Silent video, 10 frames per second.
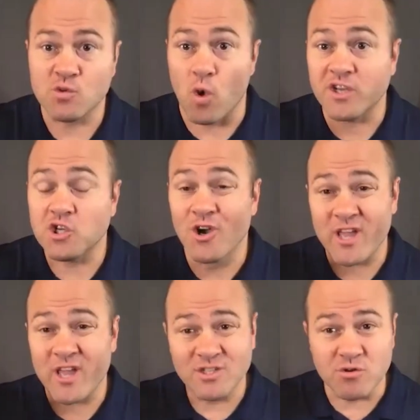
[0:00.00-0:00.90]
what you're
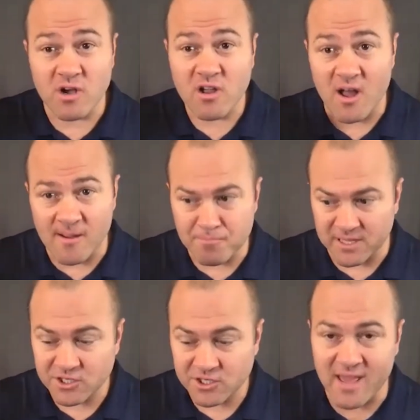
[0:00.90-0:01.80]
looking to
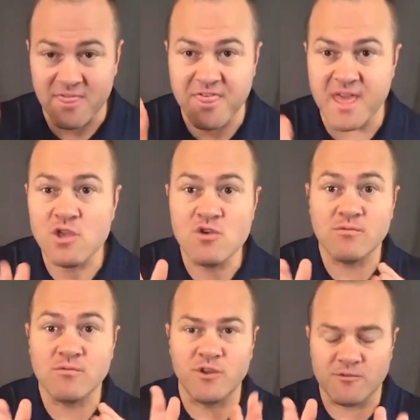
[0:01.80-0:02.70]
accomplish, and then
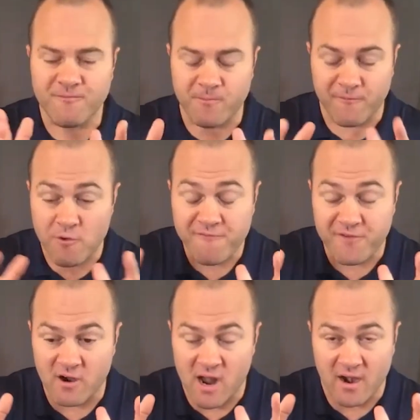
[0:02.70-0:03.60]
you you you
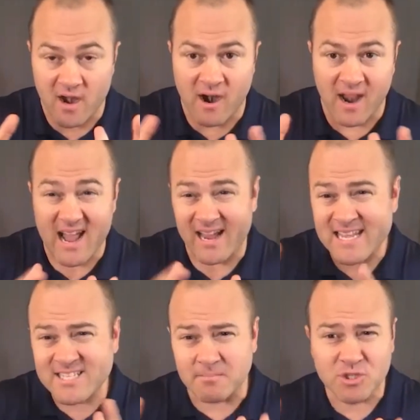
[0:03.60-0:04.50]
figure out, all right, I
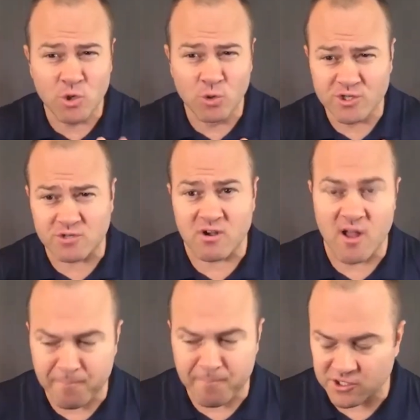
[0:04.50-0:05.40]
need some tools to
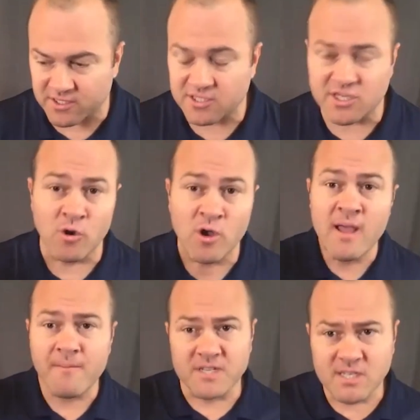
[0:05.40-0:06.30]
accomplish this. So
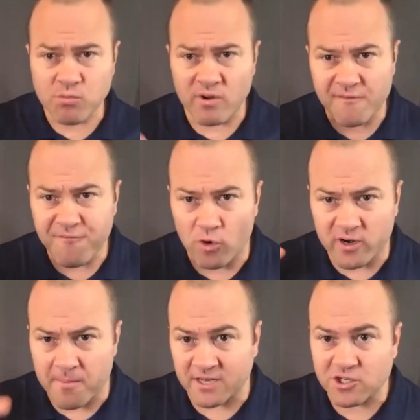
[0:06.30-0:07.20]
this is where the
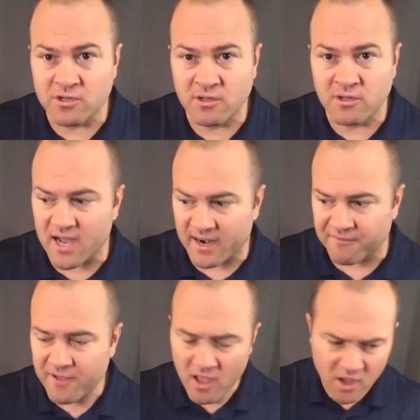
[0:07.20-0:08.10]
four-dimensional kind
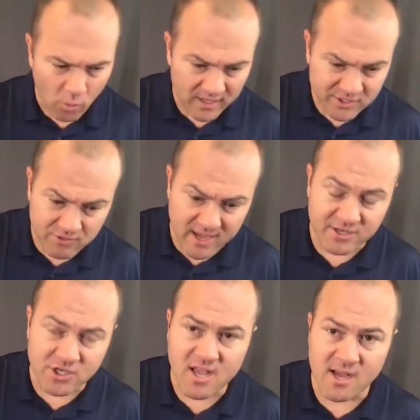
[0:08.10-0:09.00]
of wealth
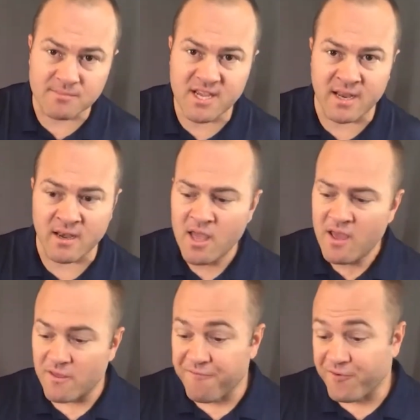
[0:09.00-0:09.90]
strategy comes in.
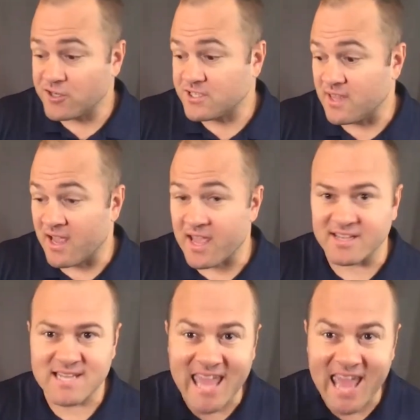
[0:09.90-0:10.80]
The first thing
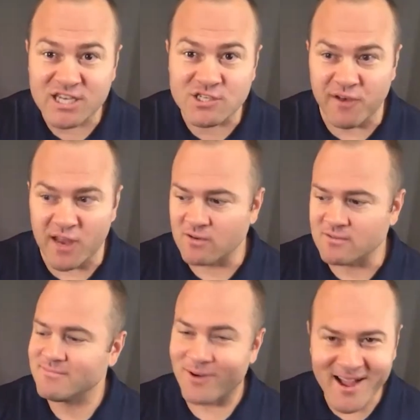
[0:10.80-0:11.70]
is cash flow,
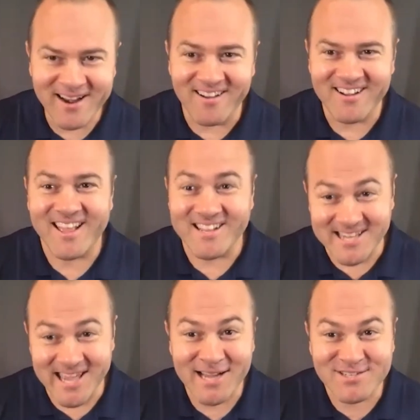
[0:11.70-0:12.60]
right? Because
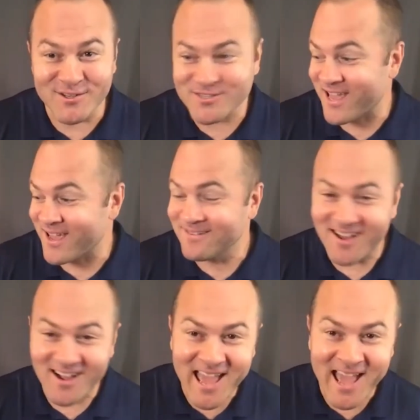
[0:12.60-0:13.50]
cash flow is king,
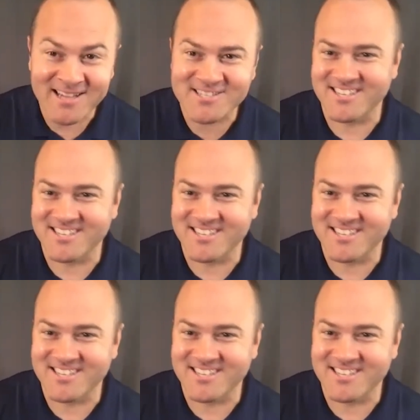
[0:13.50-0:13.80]
not cash.